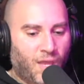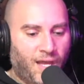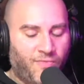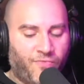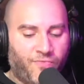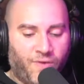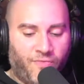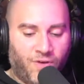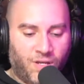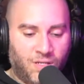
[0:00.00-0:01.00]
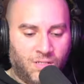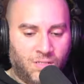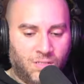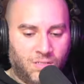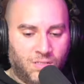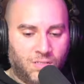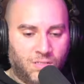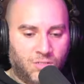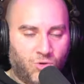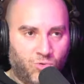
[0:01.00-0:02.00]
I fucking,
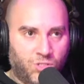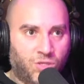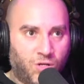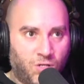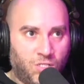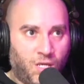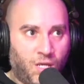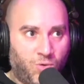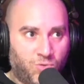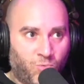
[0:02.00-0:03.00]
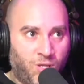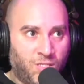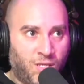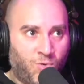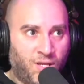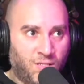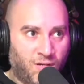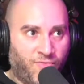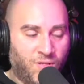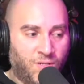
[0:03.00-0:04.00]
so it was a Thursday. It was a Wednesday when I started
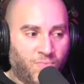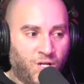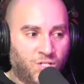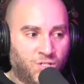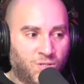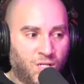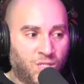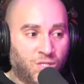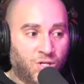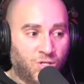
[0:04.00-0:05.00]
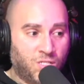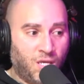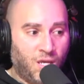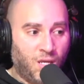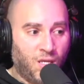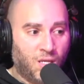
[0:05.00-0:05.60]
feeling the pressure, and Thursday